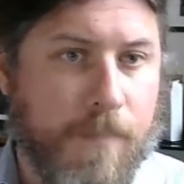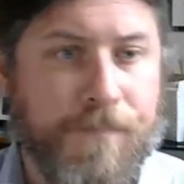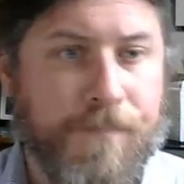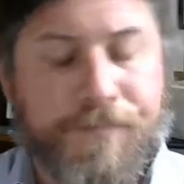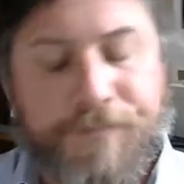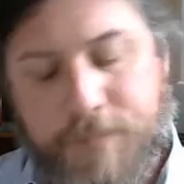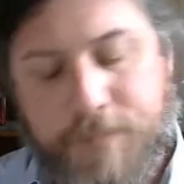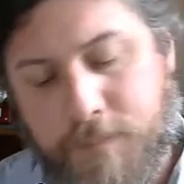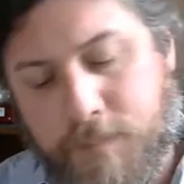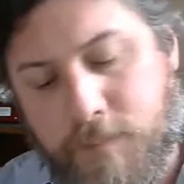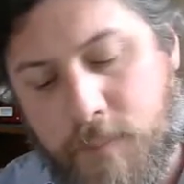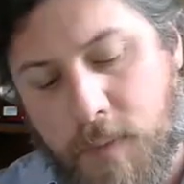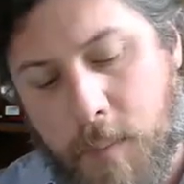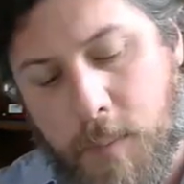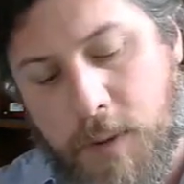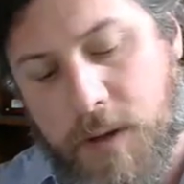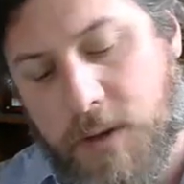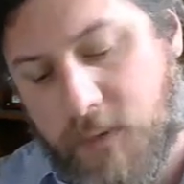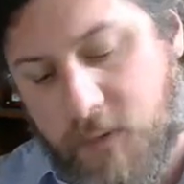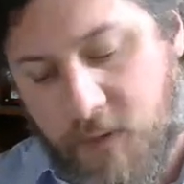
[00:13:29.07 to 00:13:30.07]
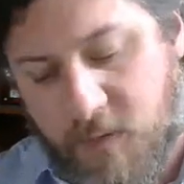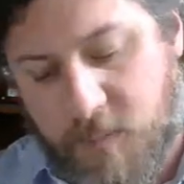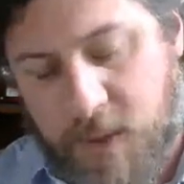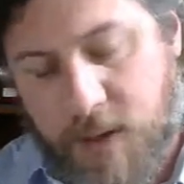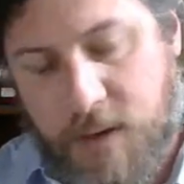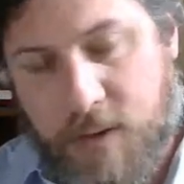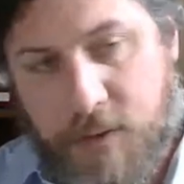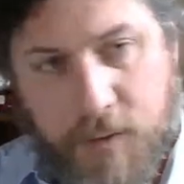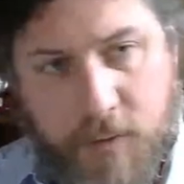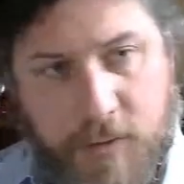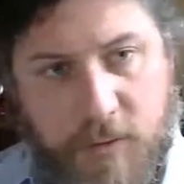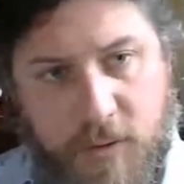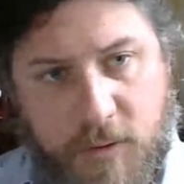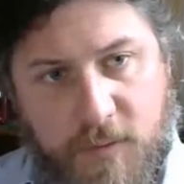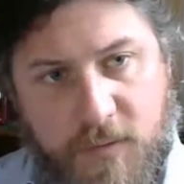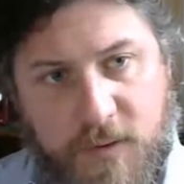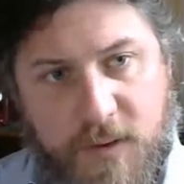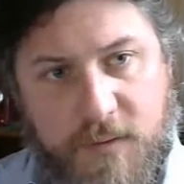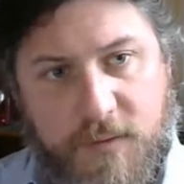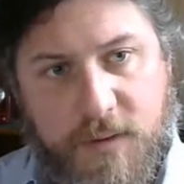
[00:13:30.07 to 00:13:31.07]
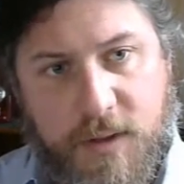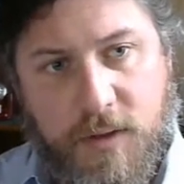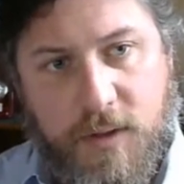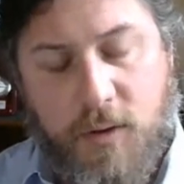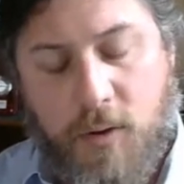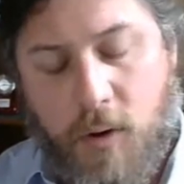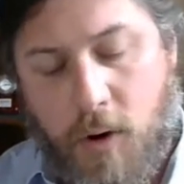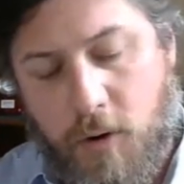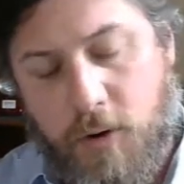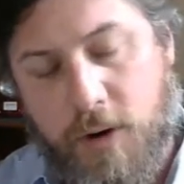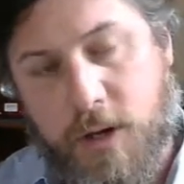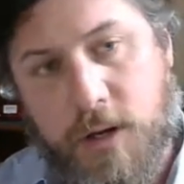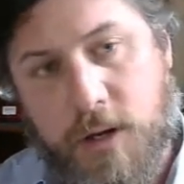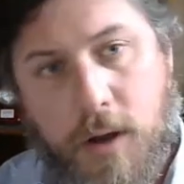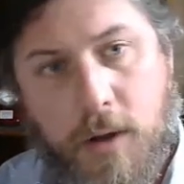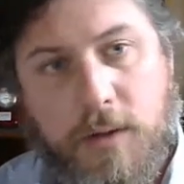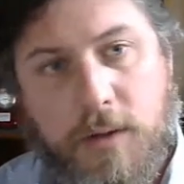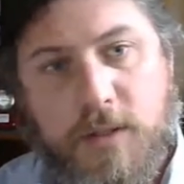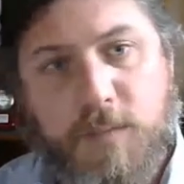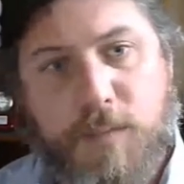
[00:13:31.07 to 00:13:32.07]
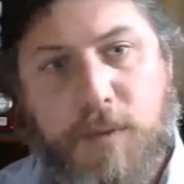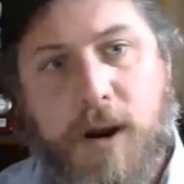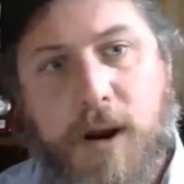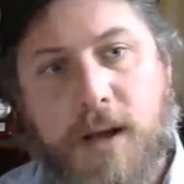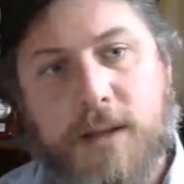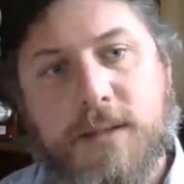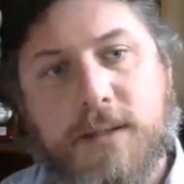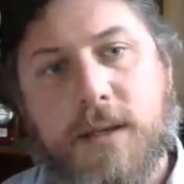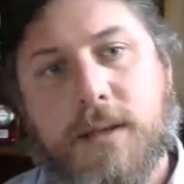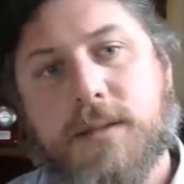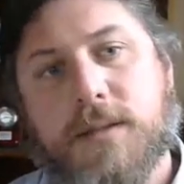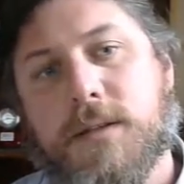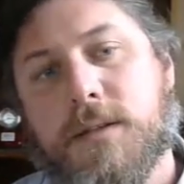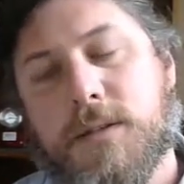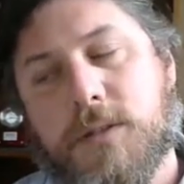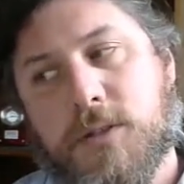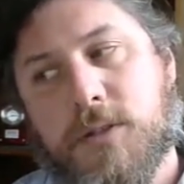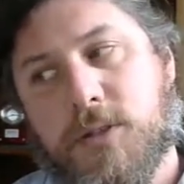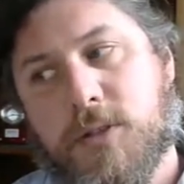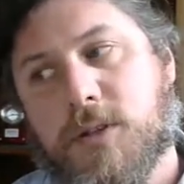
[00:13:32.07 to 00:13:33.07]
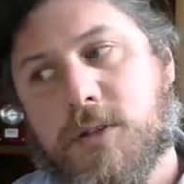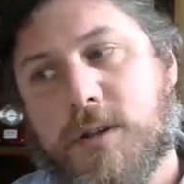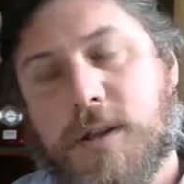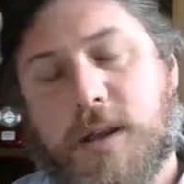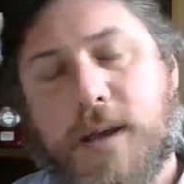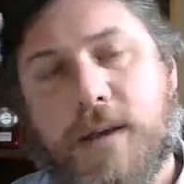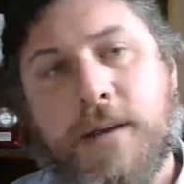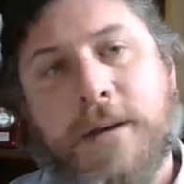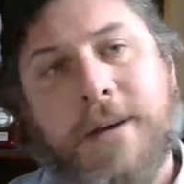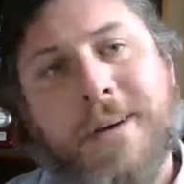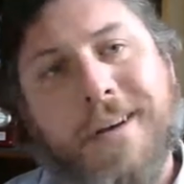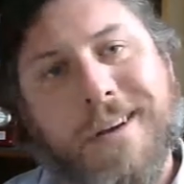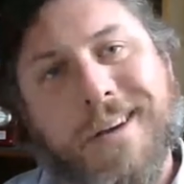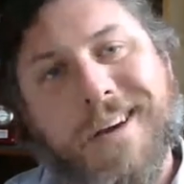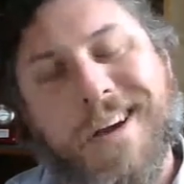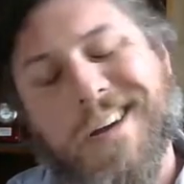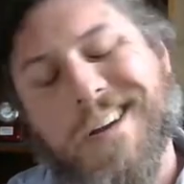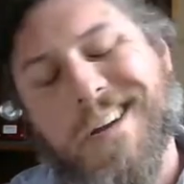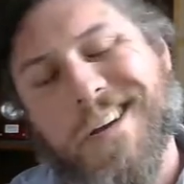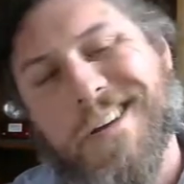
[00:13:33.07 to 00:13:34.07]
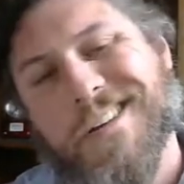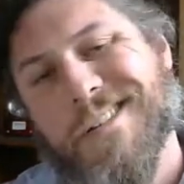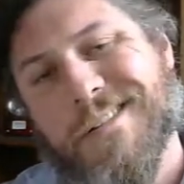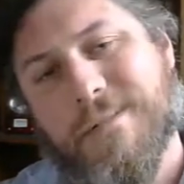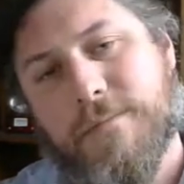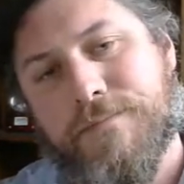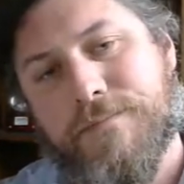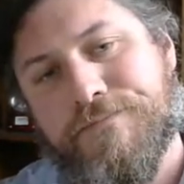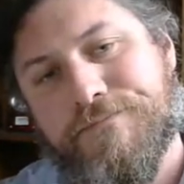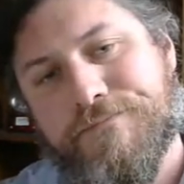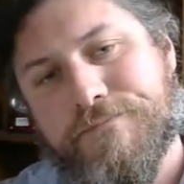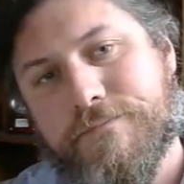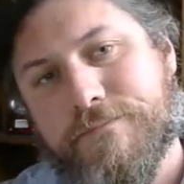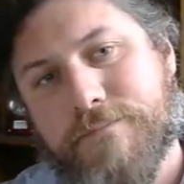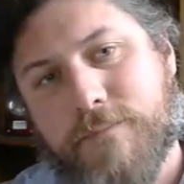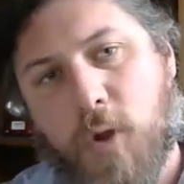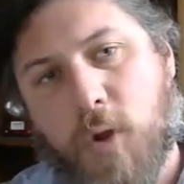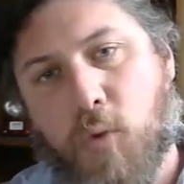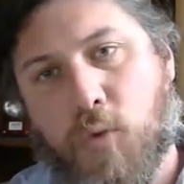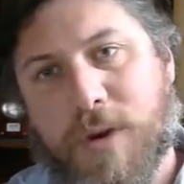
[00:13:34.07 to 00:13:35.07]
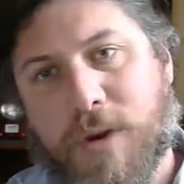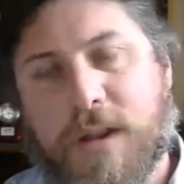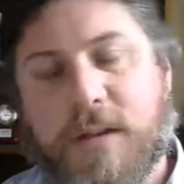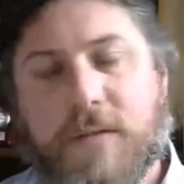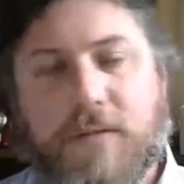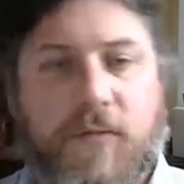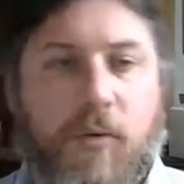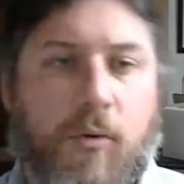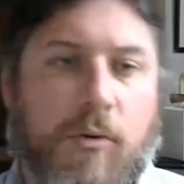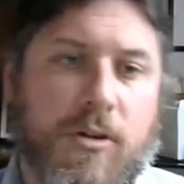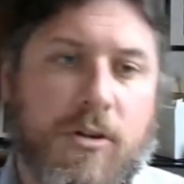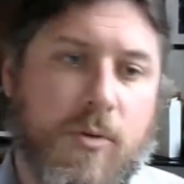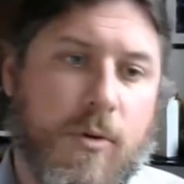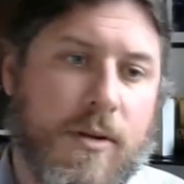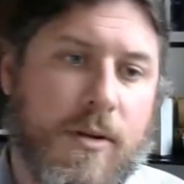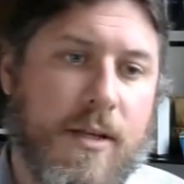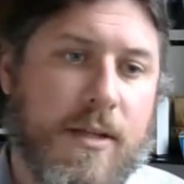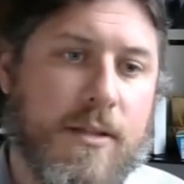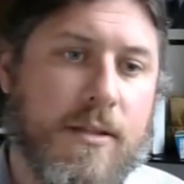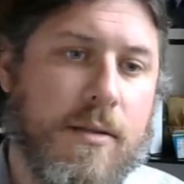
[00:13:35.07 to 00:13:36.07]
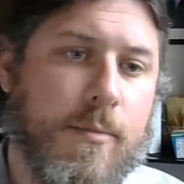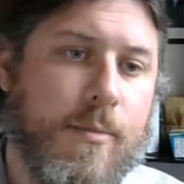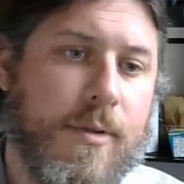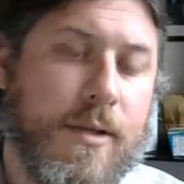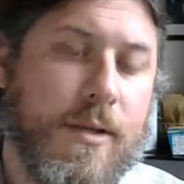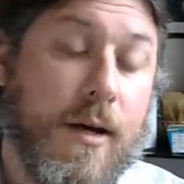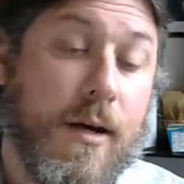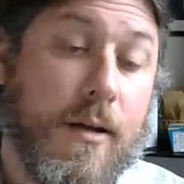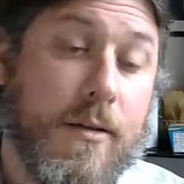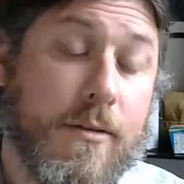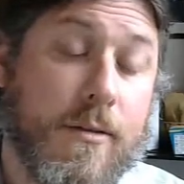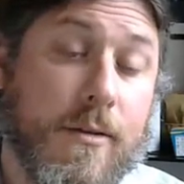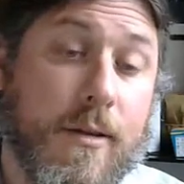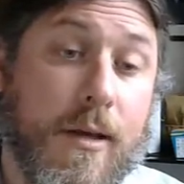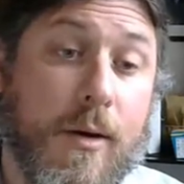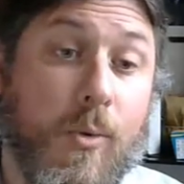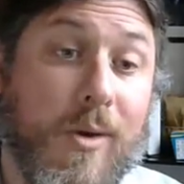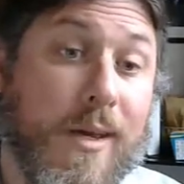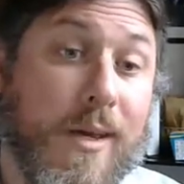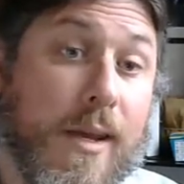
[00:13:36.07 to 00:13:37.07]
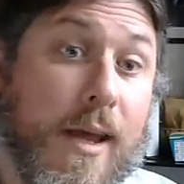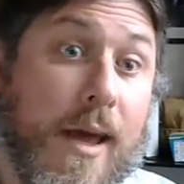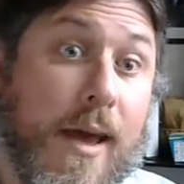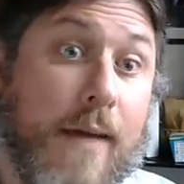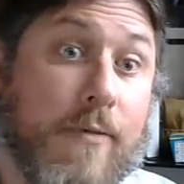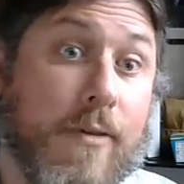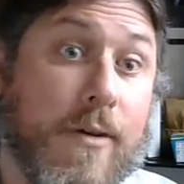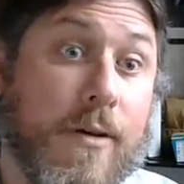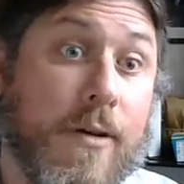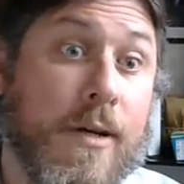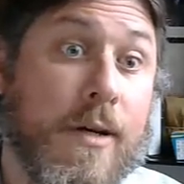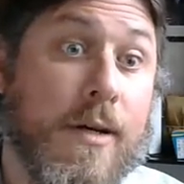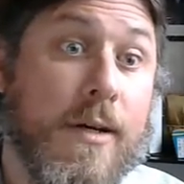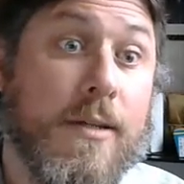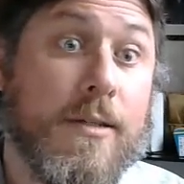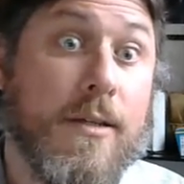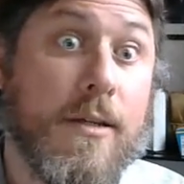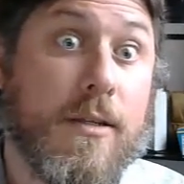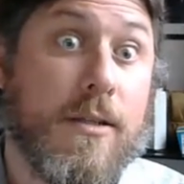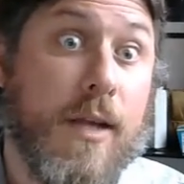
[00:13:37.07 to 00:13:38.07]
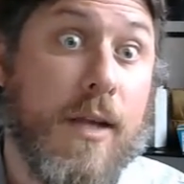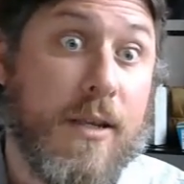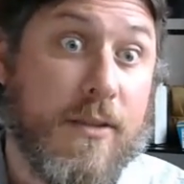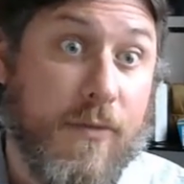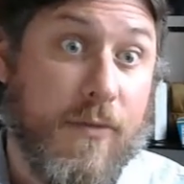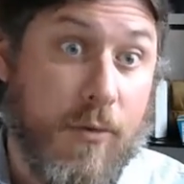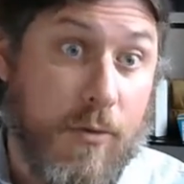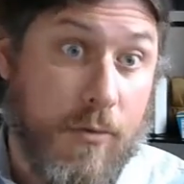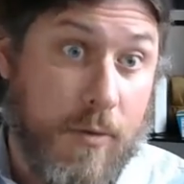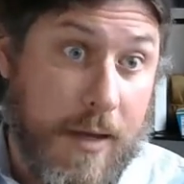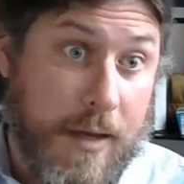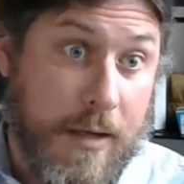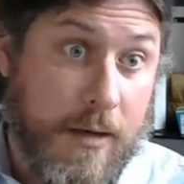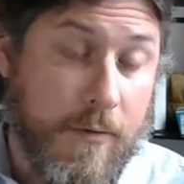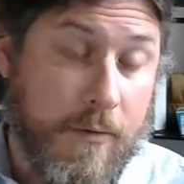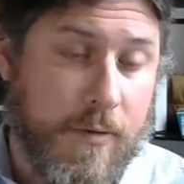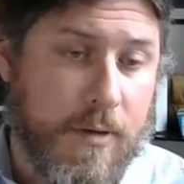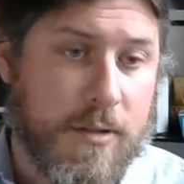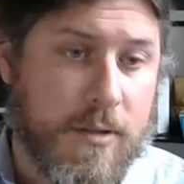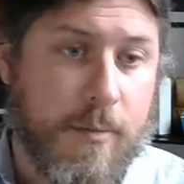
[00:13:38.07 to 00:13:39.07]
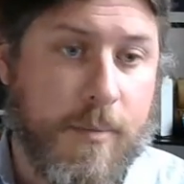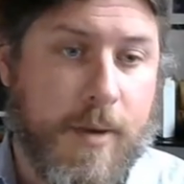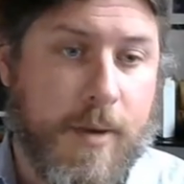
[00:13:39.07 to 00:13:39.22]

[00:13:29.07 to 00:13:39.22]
but if you've been through 250, you already know this process. This is just going to kind of reinforce what needs to be done so that we can have a successful end of the semester.